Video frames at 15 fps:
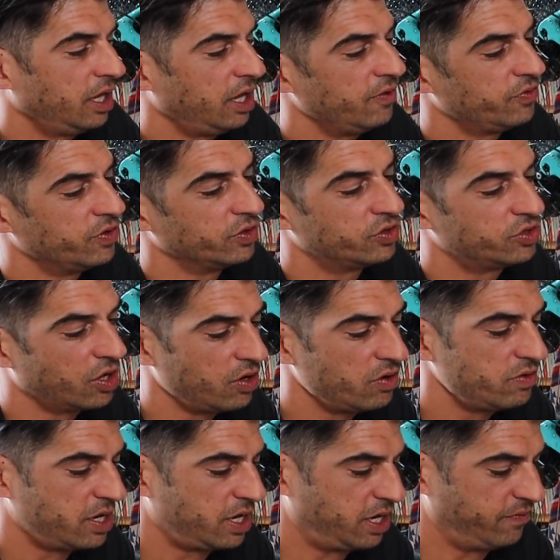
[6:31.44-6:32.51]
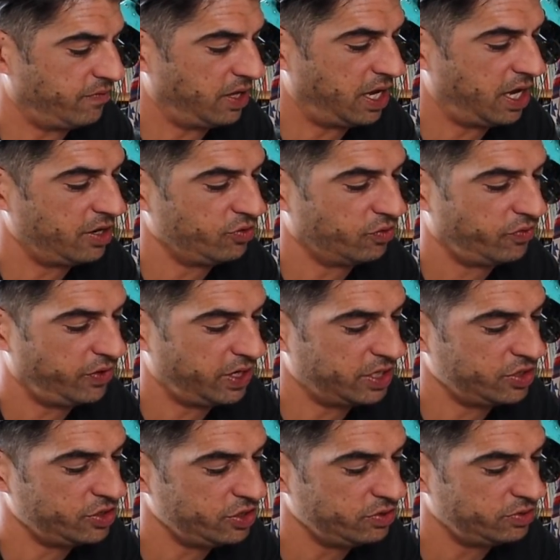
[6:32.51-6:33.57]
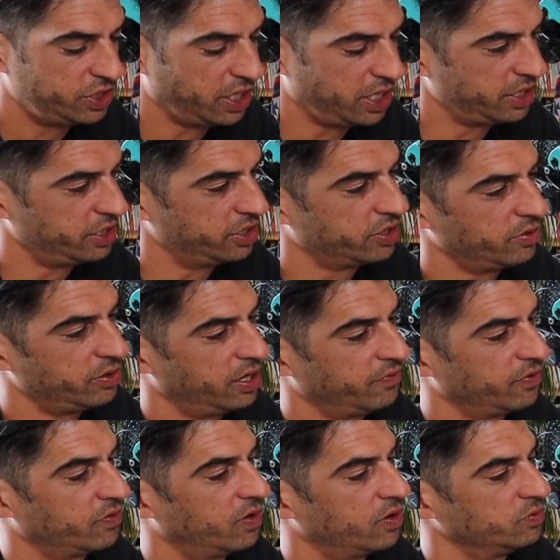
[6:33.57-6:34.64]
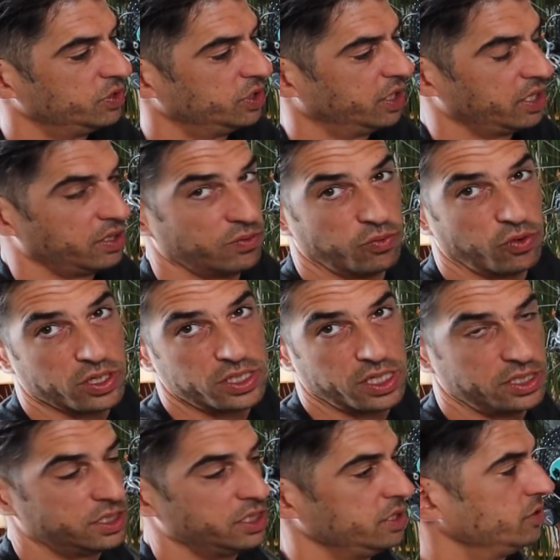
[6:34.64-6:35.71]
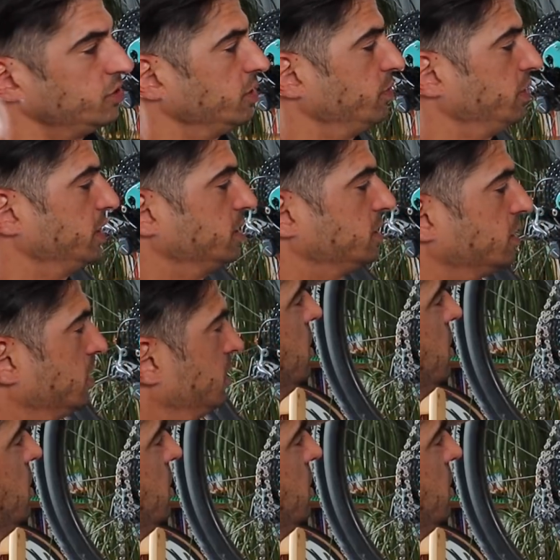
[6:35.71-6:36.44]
if you don't have that and you're fitting a new chain, you don't have your old chain, what essentially you do is